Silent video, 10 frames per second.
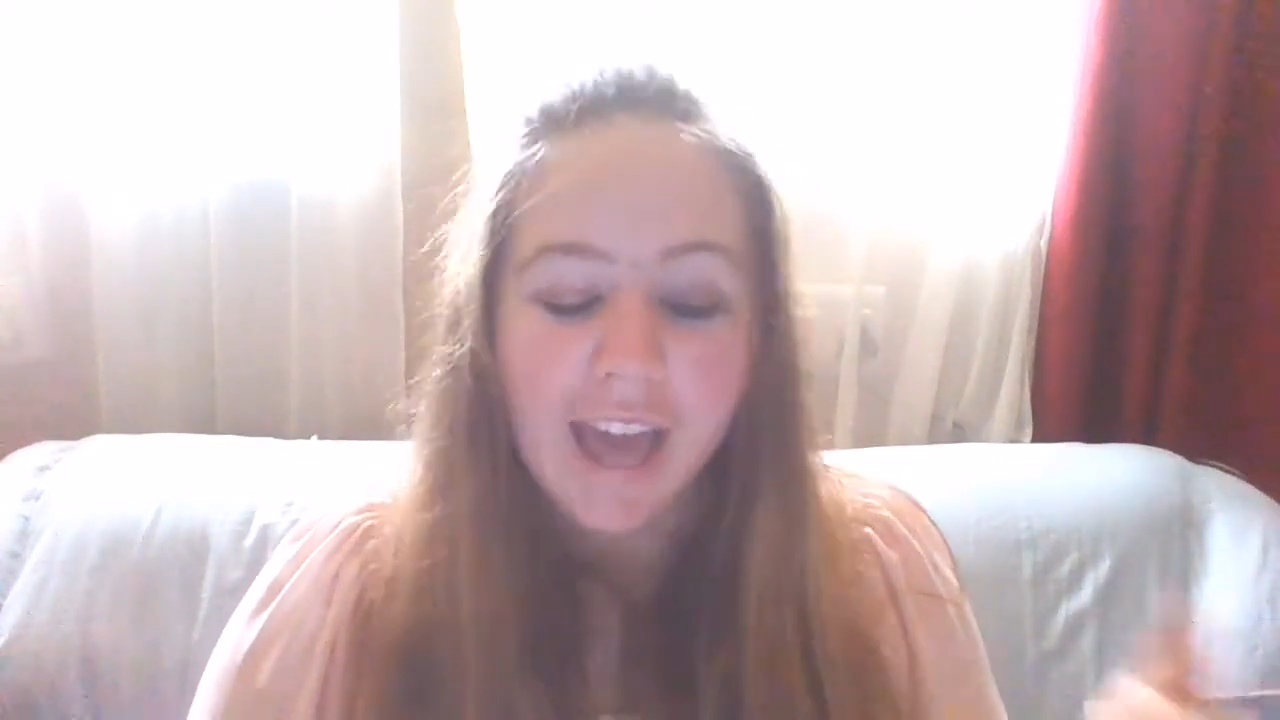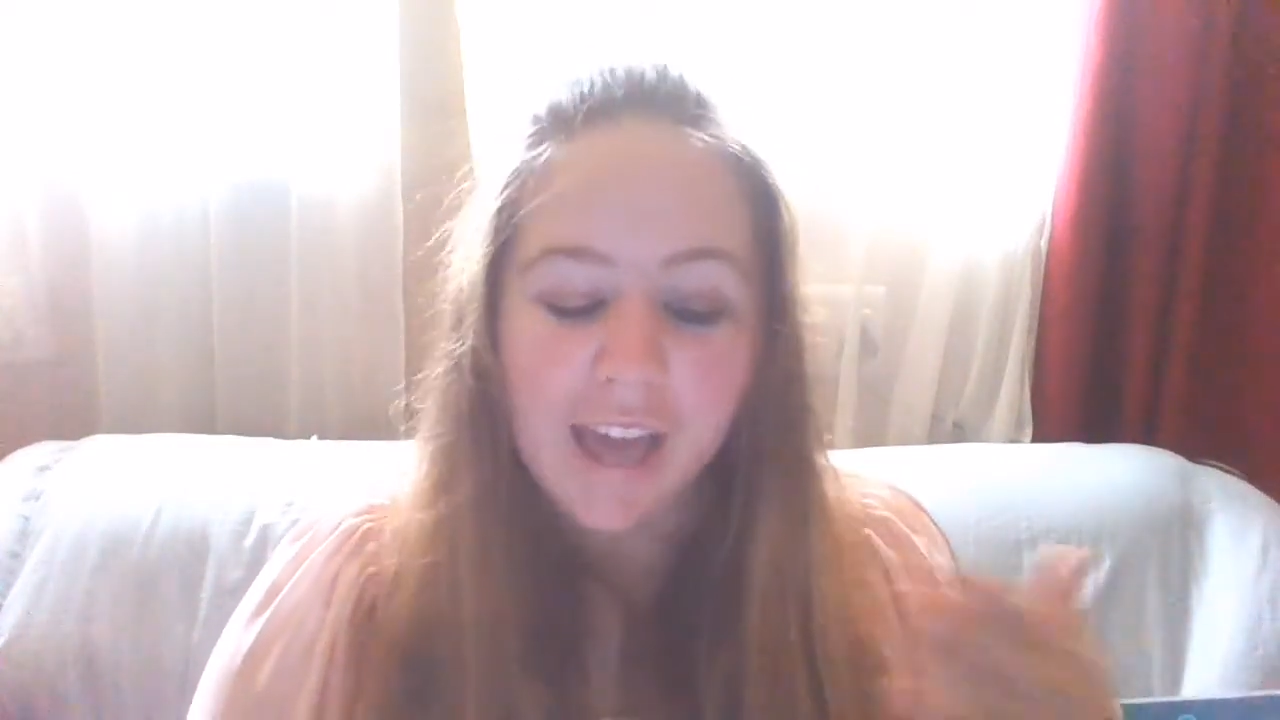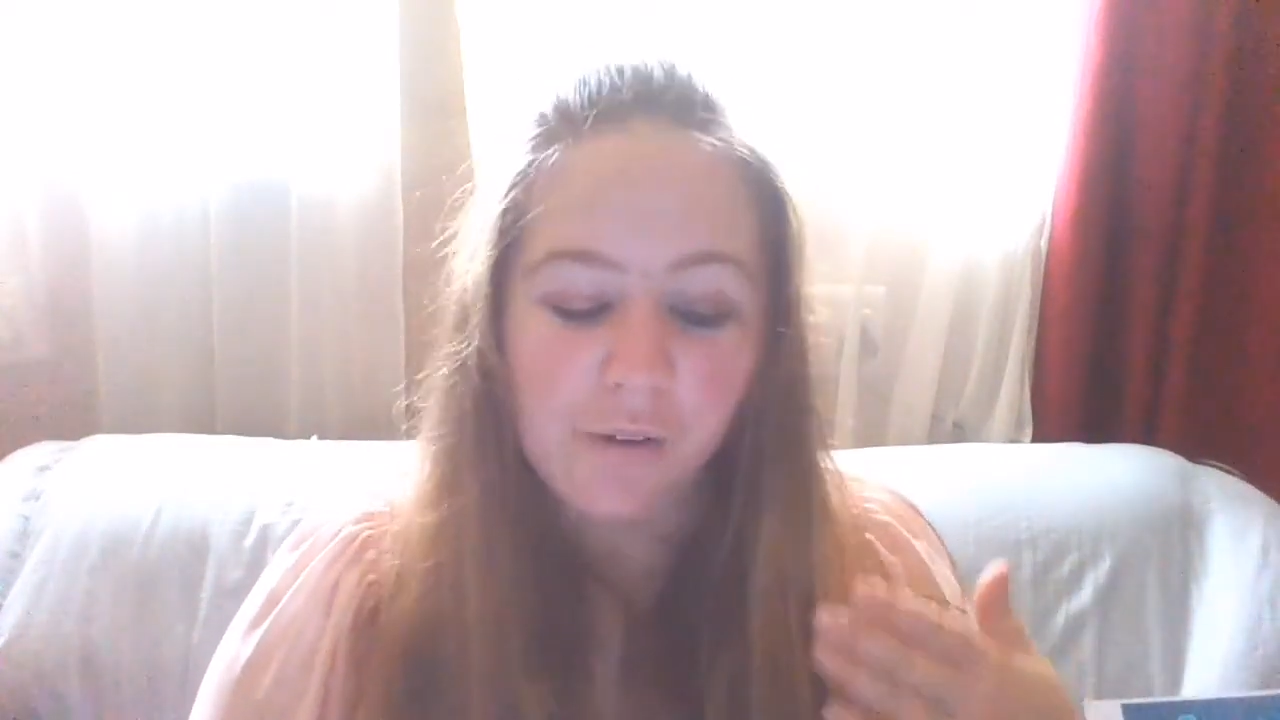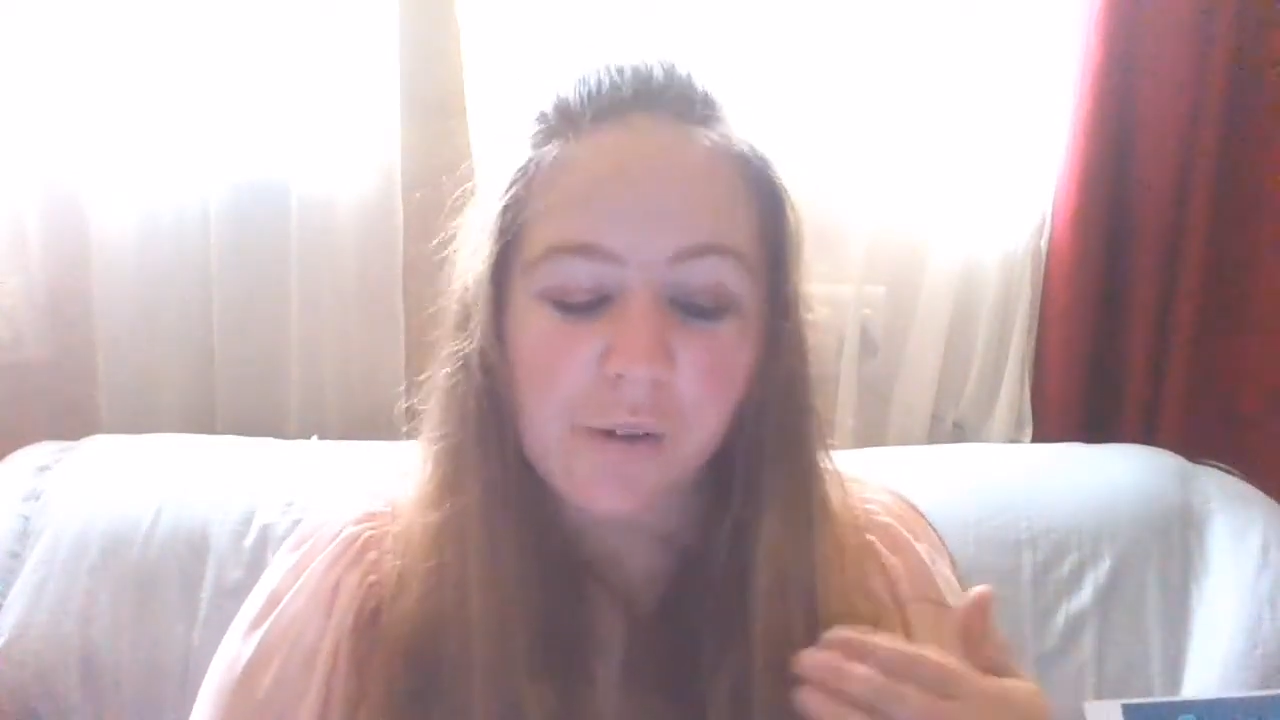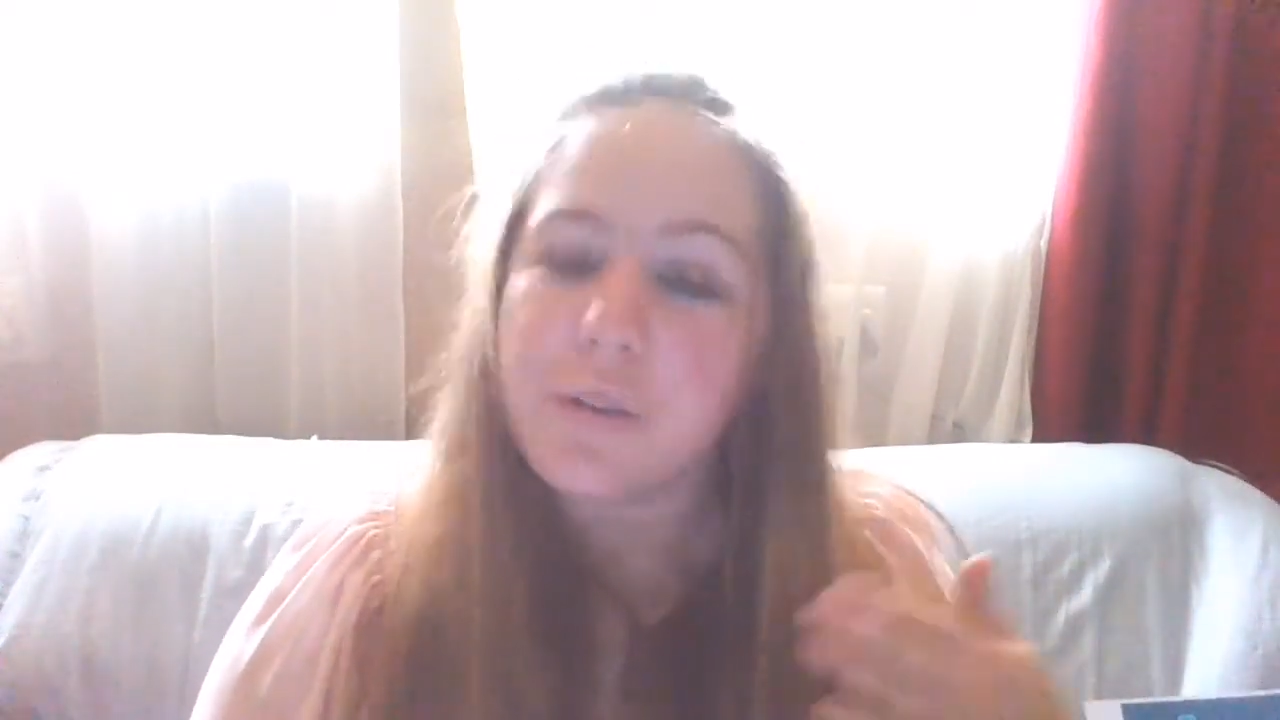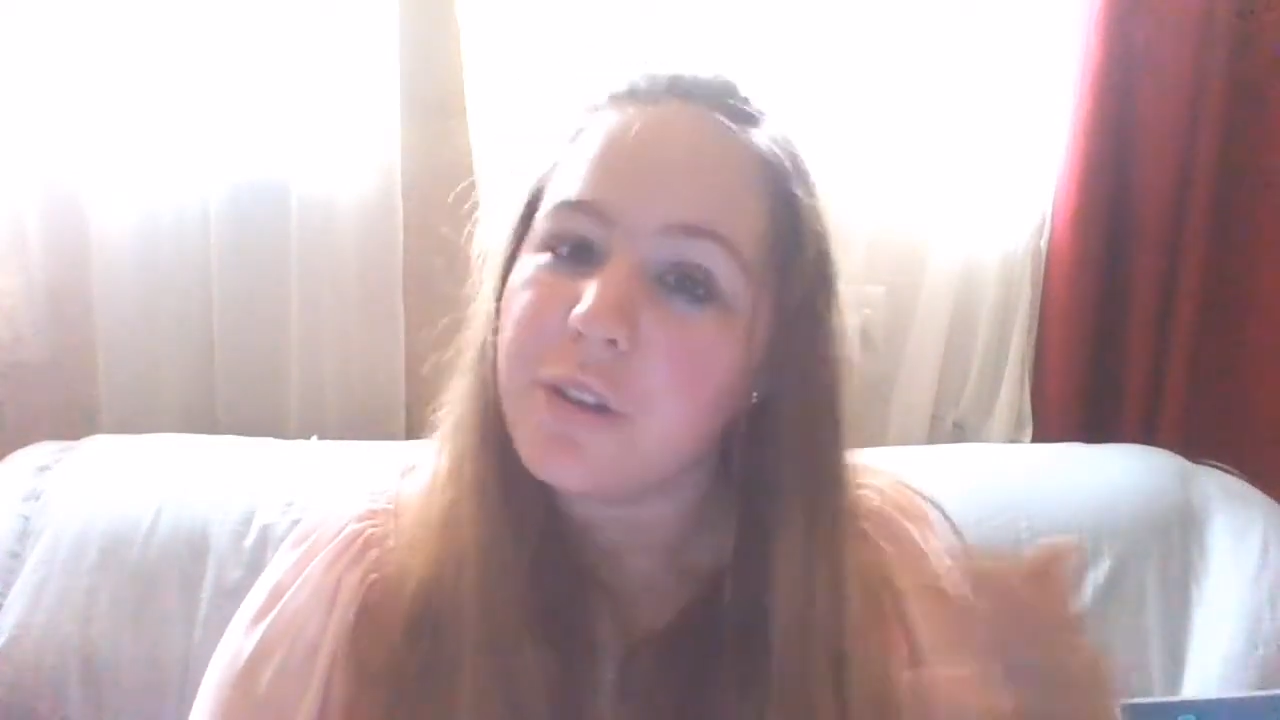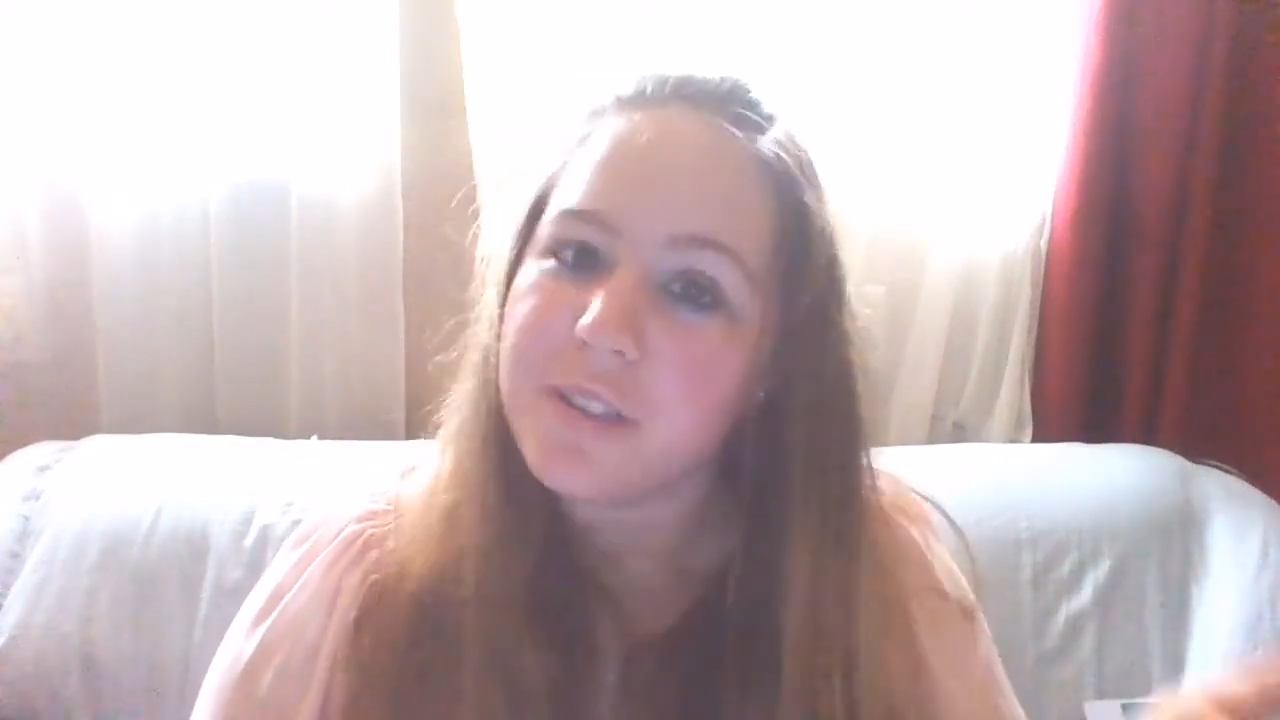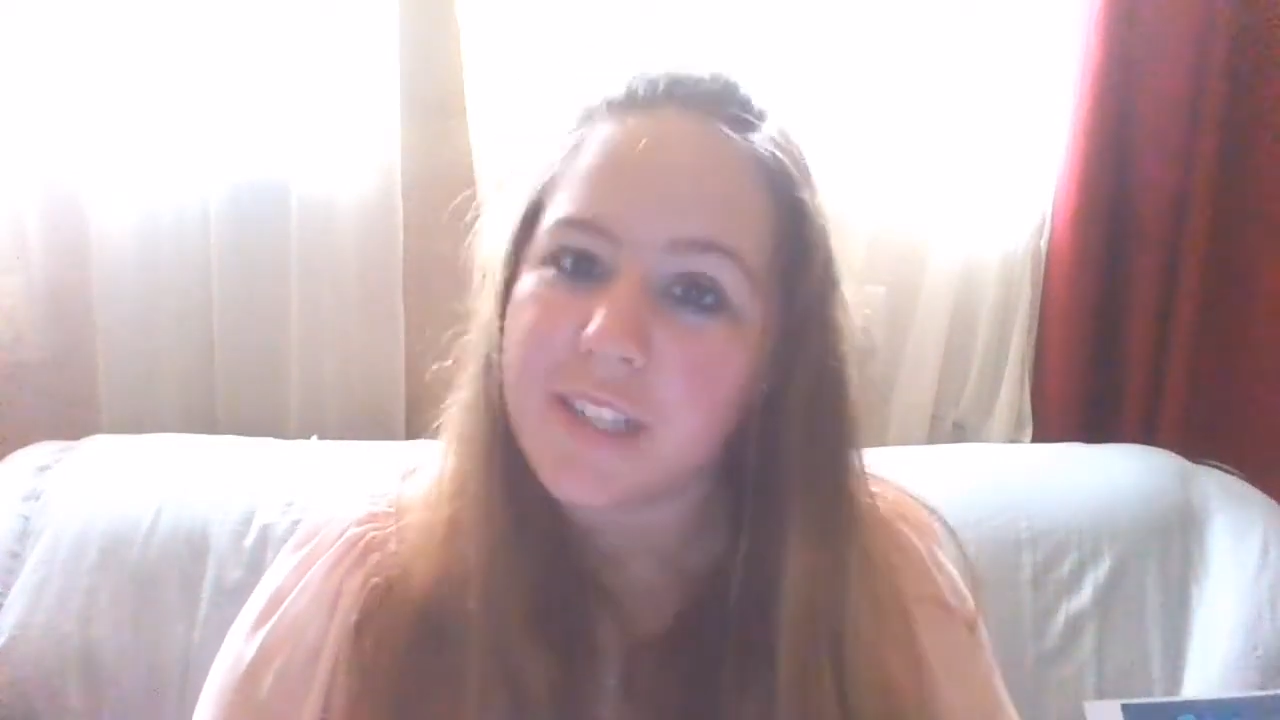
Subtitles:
and all those